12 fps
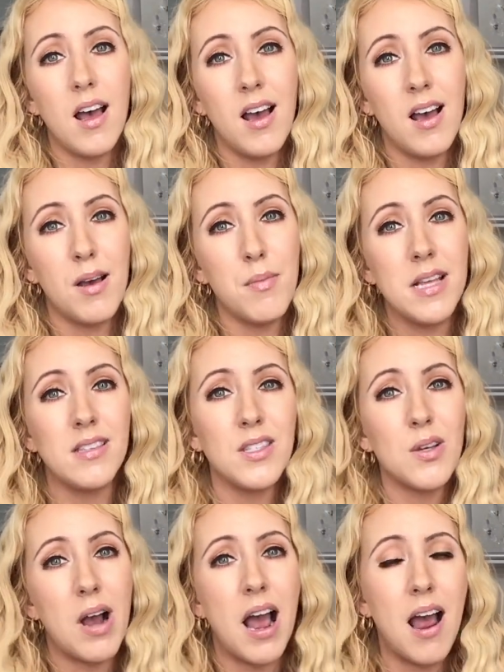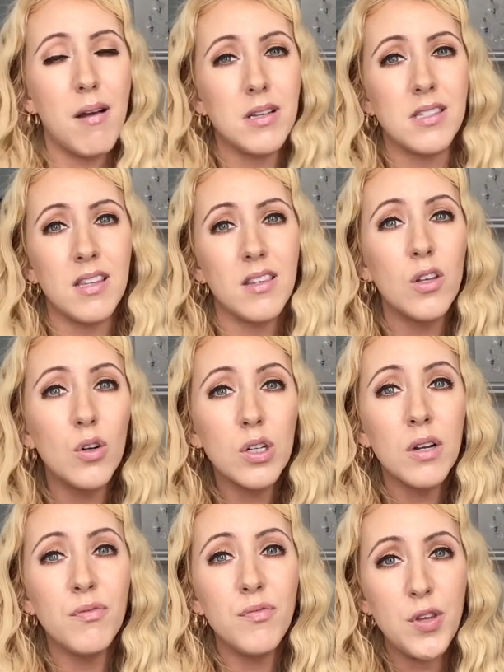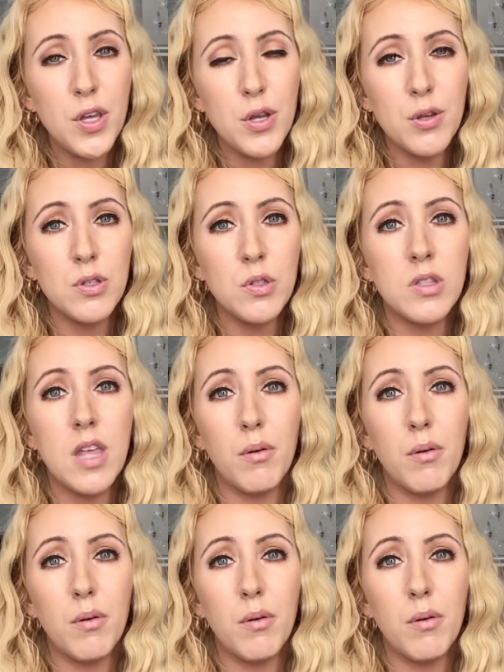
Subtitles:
And so I was a little confused.